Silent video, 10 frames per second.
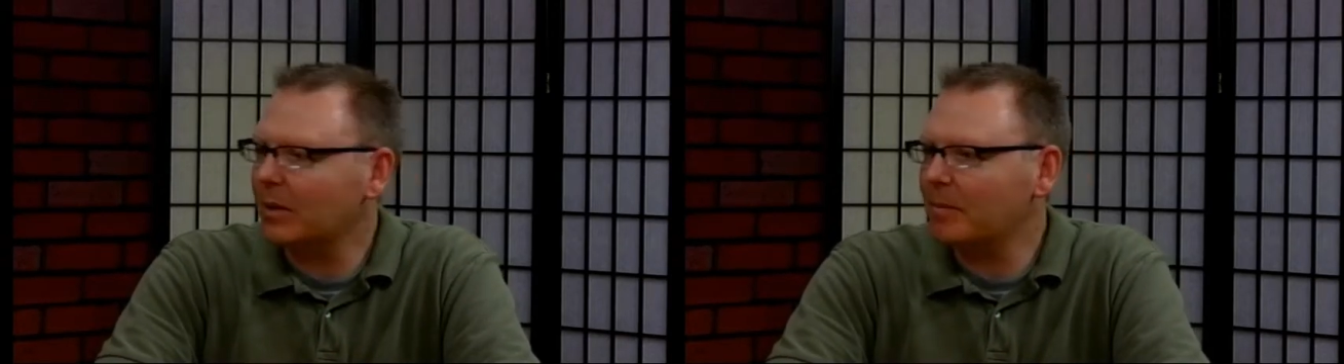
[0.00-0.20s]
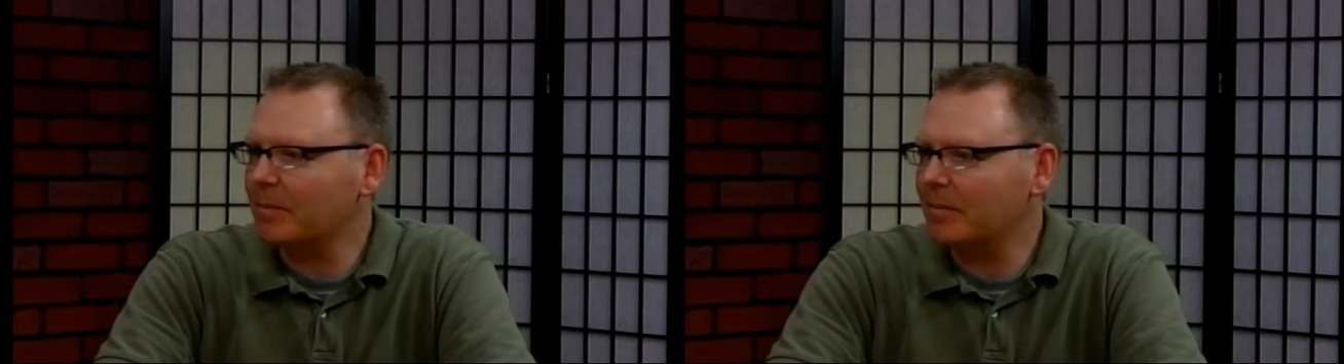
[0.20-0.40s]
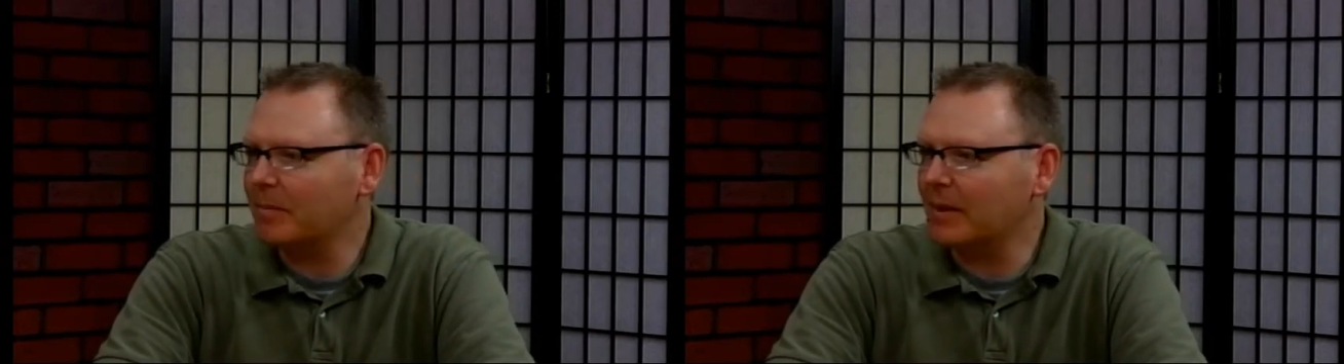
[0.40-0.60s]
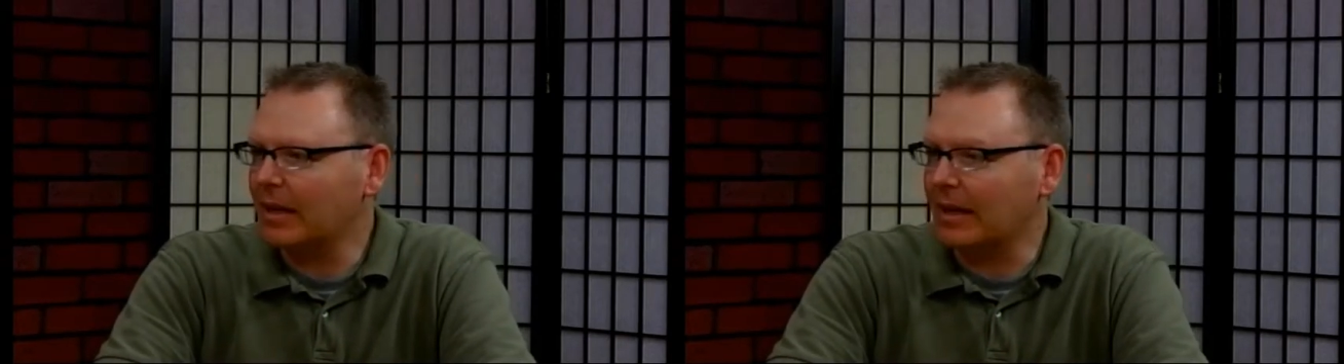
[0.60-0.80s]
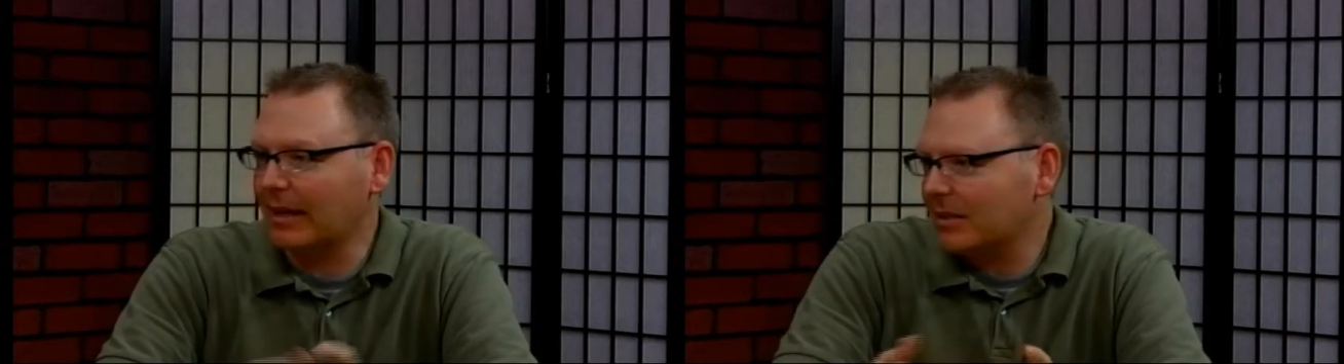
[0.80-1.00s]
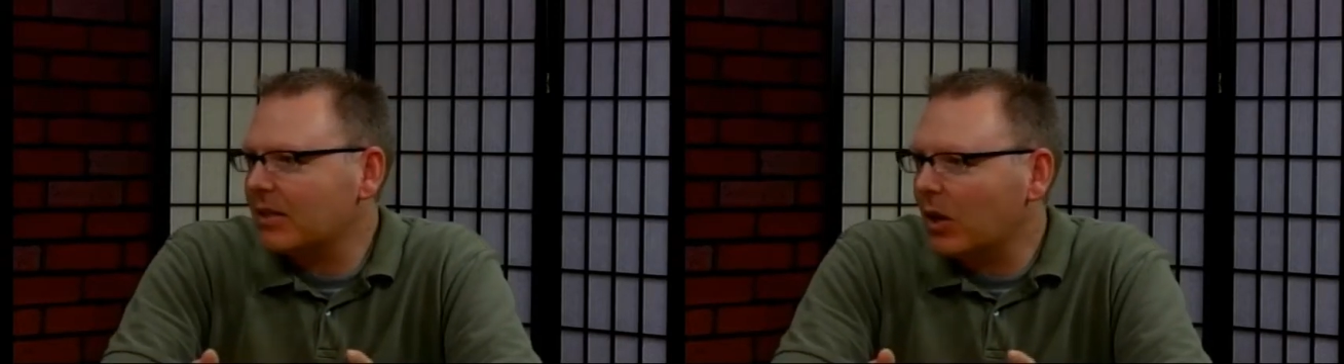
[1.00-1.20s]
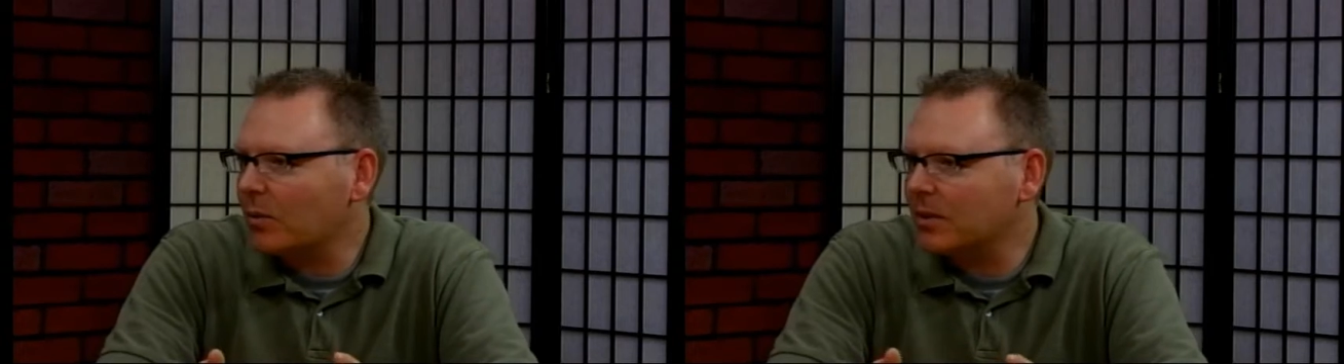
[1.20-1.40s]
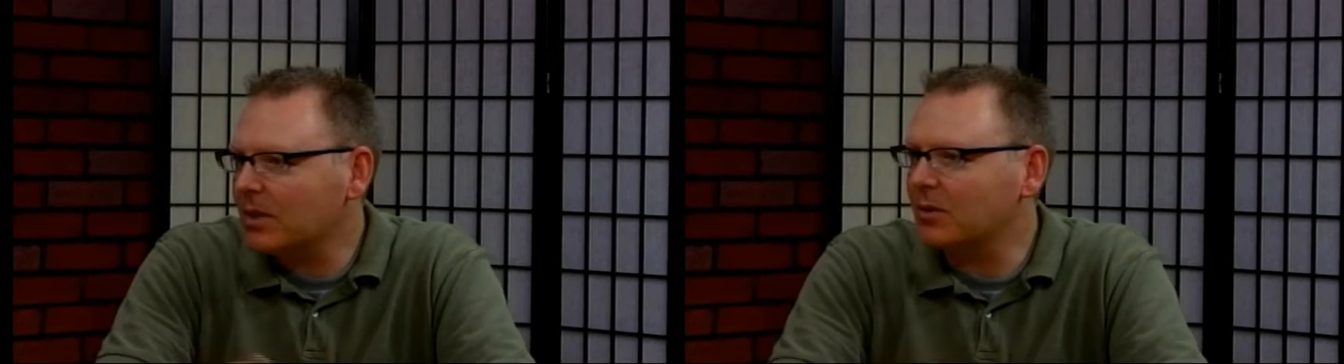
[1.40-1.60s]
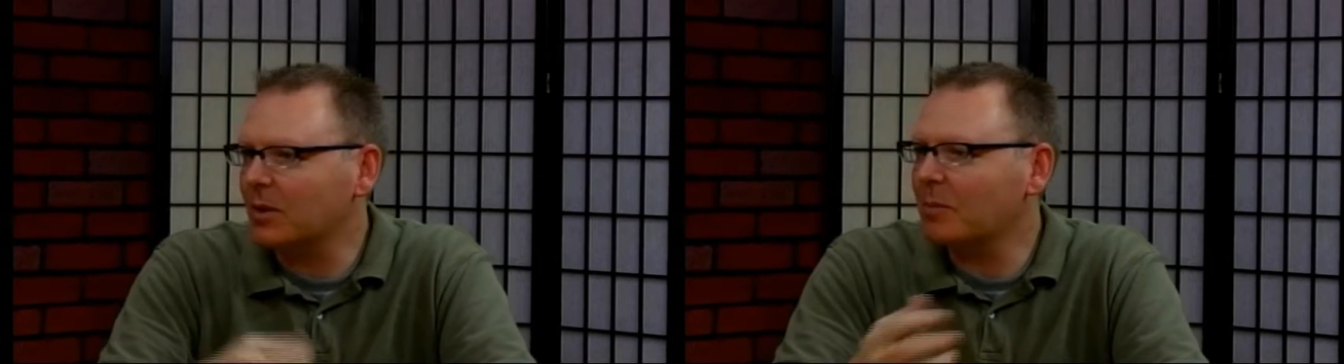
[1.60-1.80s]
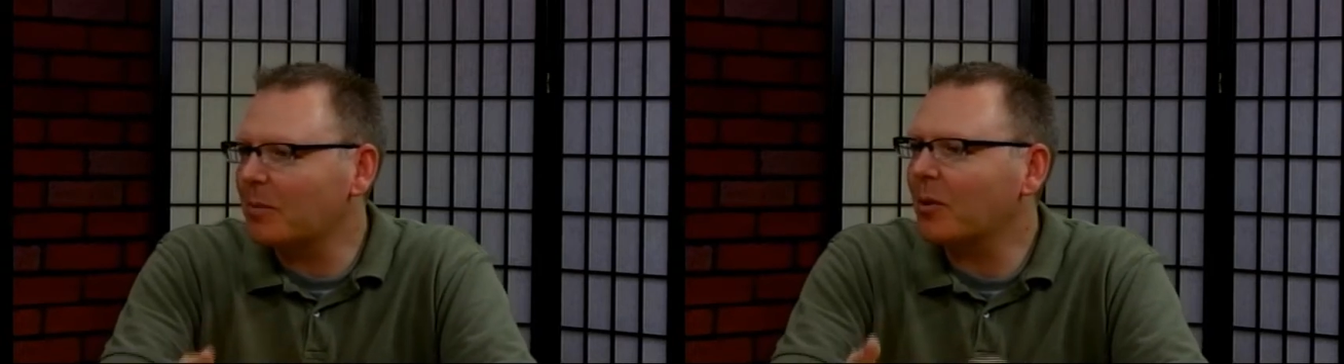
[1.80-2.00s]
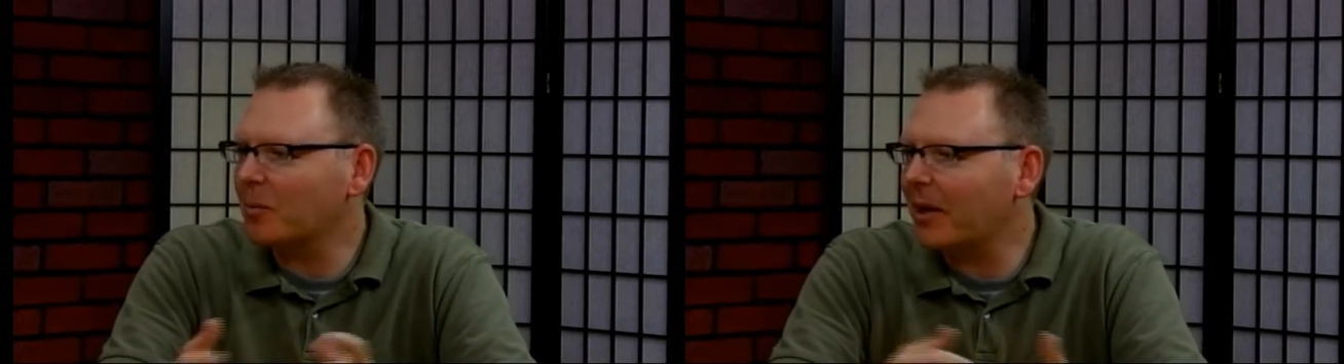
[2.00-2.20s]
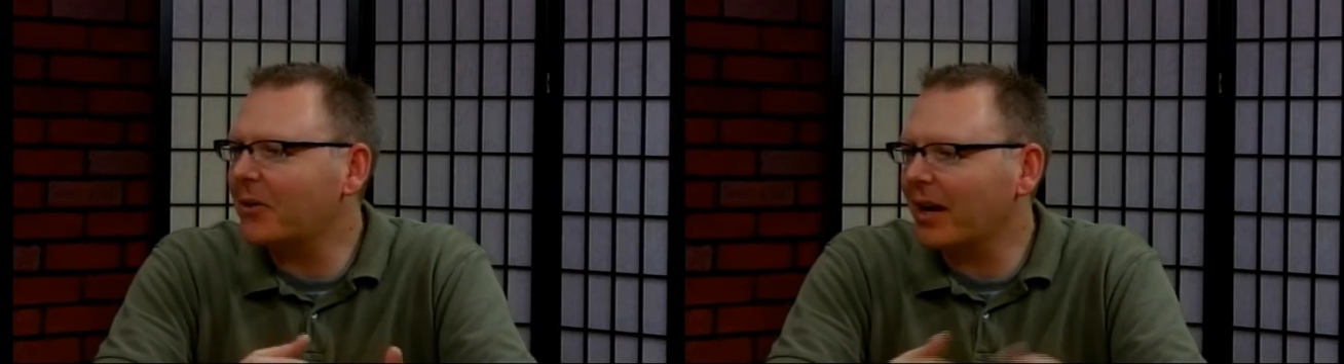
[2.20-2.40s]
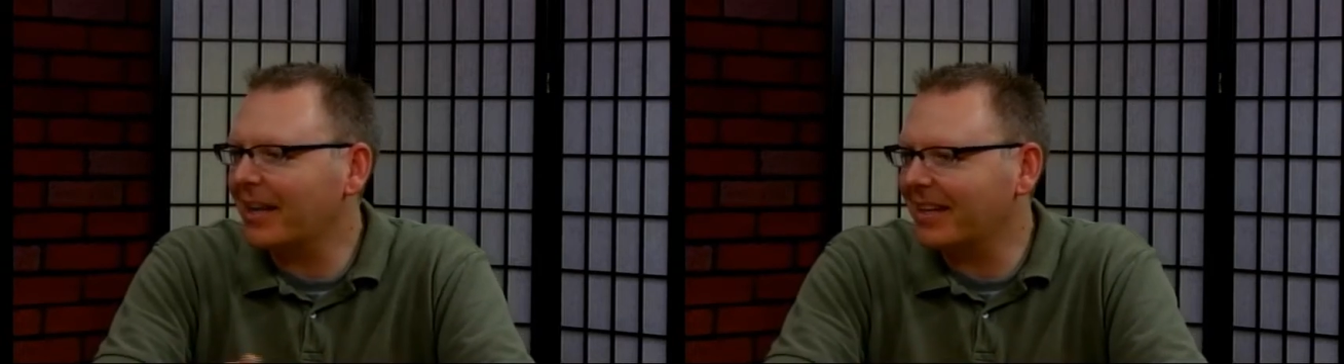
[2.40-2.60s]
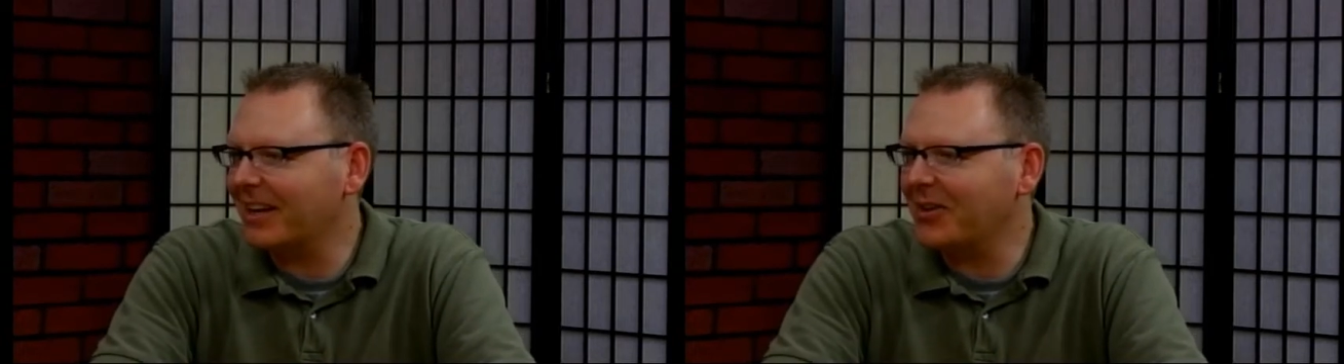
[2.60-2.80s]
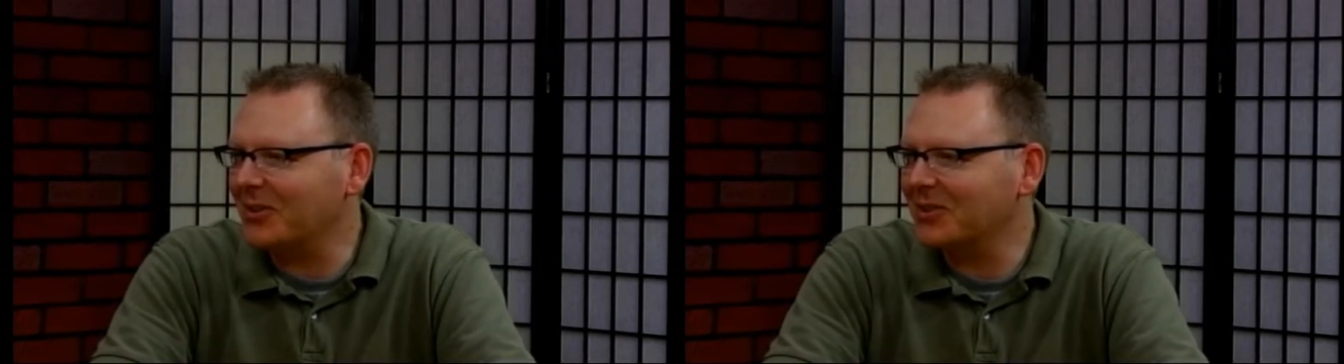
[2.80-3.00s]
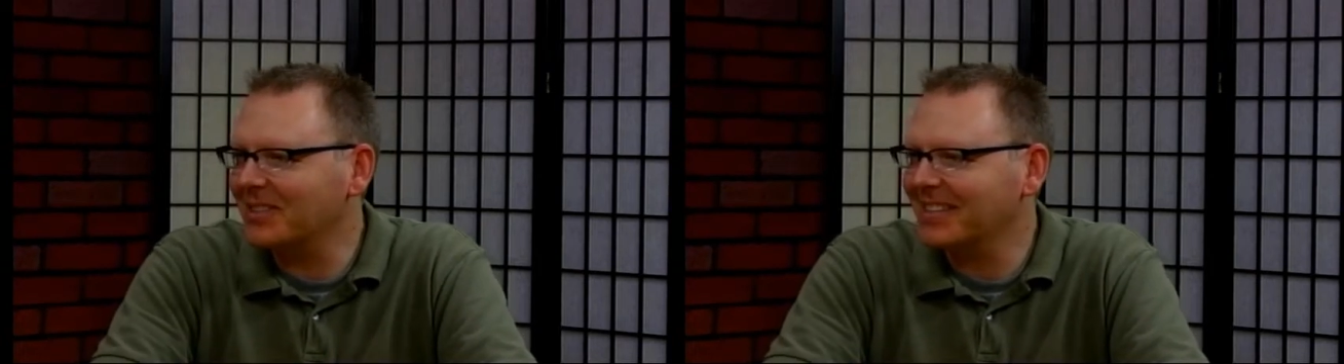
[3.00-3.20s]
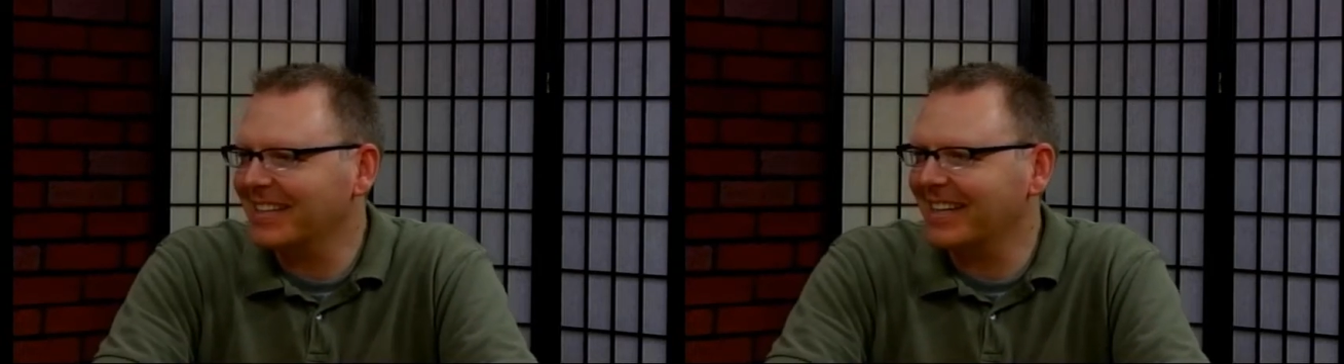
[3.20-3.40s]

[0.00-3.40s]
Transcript: some, as in always, some people are better at it than others,